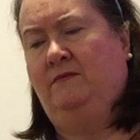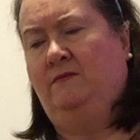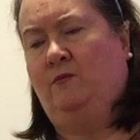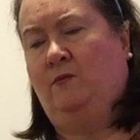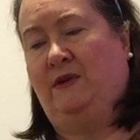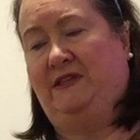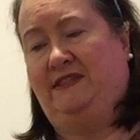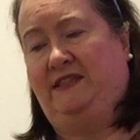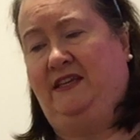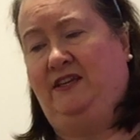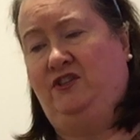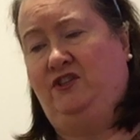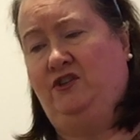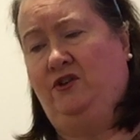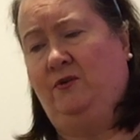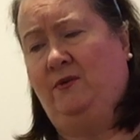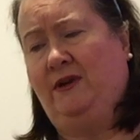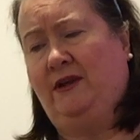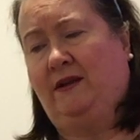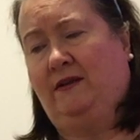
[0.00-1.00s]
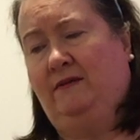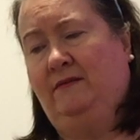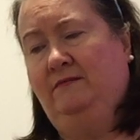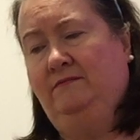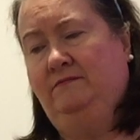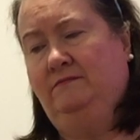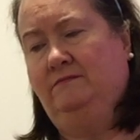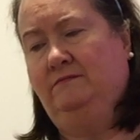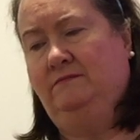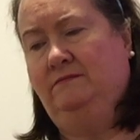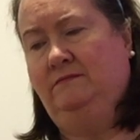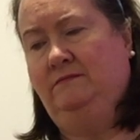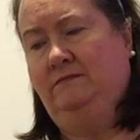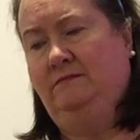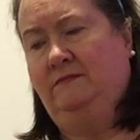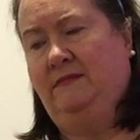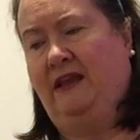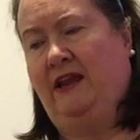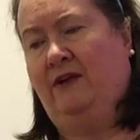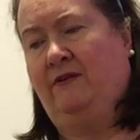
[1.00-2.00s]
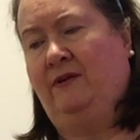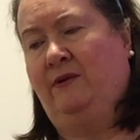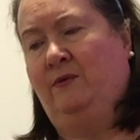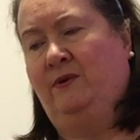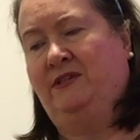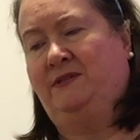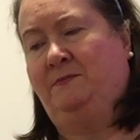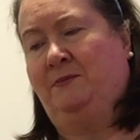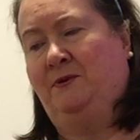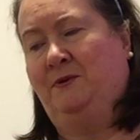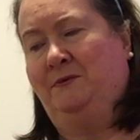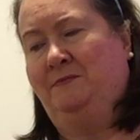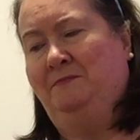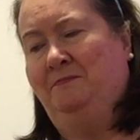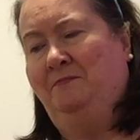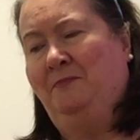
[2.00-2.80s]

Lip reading: "What's he doing?" Harry whispered.